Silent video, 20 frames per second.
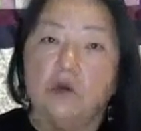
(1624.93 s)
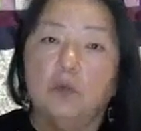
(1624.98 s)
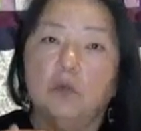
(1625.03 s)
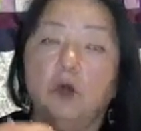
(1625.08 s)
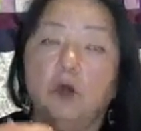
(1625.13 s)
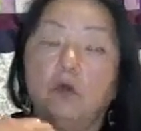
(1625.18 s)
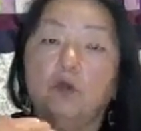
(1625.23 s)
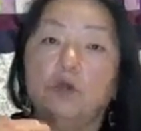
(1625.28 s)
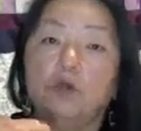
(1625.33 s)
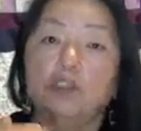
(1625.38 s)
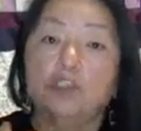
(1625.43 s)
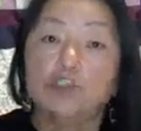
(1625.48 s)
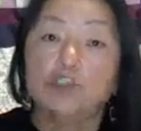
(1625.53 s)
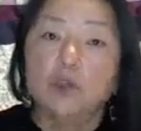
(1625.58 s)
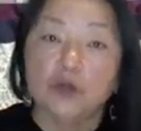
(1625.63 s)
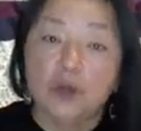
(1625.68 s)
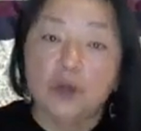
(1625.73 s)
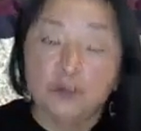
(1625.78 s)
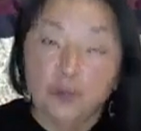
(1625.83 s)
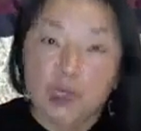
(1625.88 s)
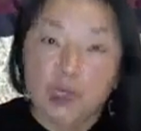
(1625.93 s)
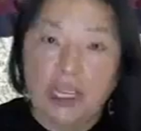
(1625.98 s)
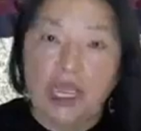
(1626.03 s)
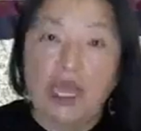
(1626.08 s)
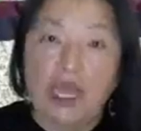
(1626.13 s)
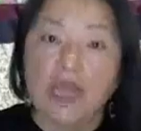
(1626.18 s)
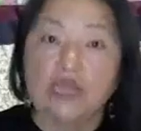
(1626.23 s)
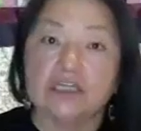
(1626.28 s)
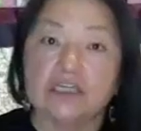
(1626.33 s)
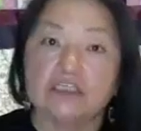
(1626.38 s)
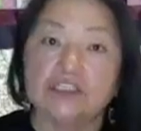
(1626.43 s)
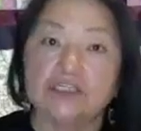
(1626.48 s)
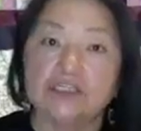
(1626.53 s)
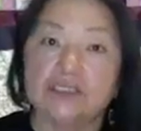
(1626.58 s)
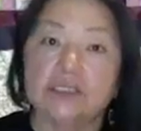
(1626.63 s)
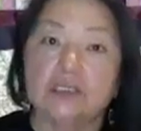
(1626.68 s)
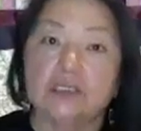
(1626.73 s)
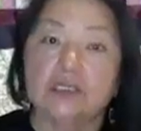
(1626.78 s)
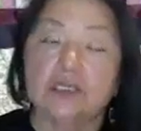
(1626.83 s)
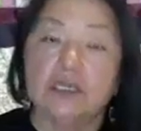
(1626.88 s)
What was your reaction?
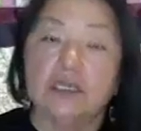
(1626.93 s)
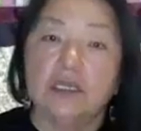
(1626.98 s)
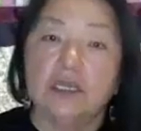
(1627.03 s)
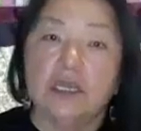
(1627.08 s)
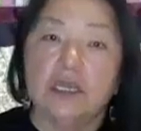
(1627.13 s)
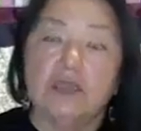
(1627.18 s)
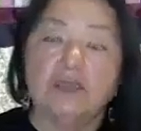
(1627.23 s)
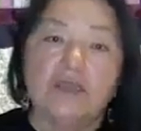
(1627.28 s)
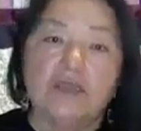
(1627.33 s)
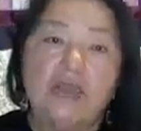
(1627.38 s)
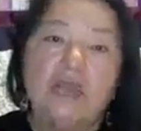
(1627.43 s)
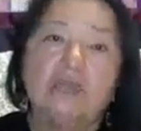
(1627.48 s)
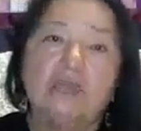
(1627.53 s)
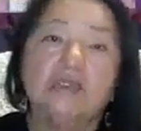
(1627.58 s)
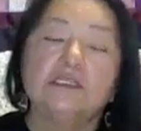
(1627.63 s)
That